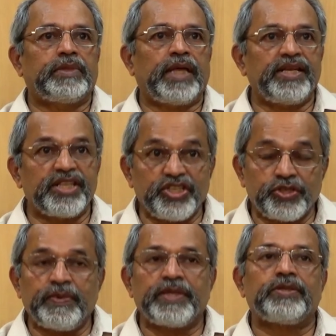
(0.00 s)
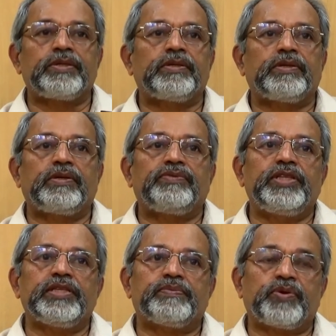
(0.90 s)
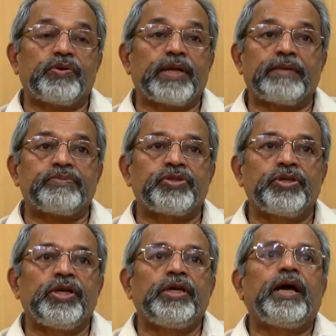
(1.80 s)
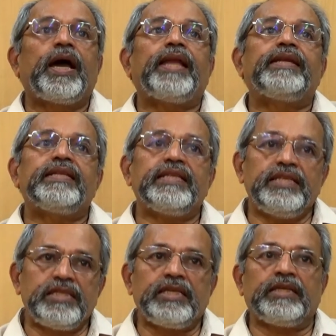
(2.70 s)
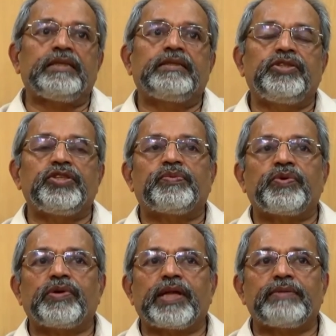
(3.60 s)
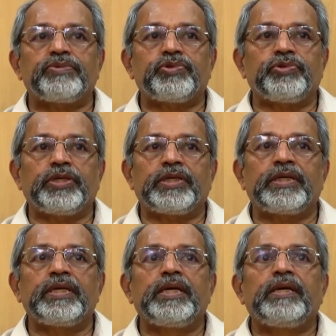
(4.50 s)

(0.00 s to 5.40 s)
enrichment of these programs and reaching these programs to the